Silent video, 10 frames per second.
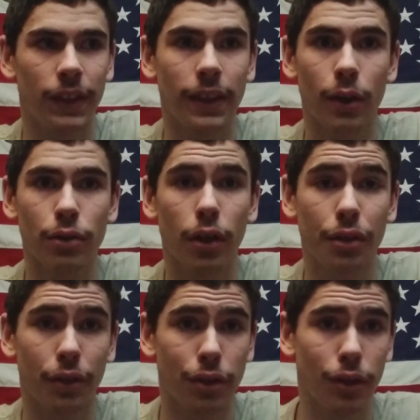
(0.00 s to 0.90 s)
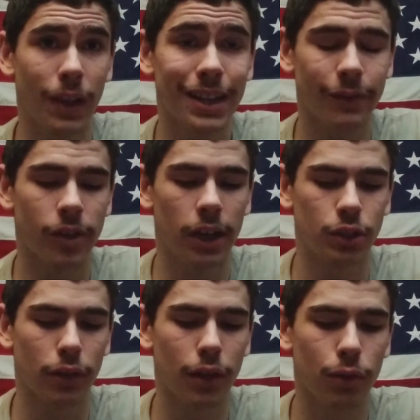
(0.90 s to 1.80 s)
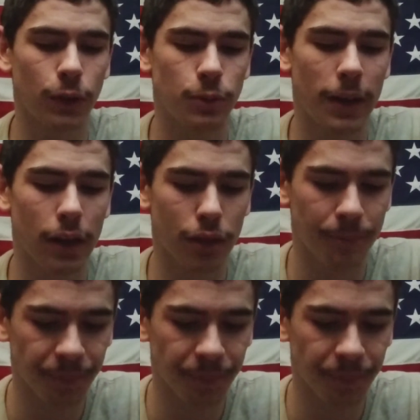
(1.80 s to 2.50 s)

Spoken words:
There is also the selective consciousness, which means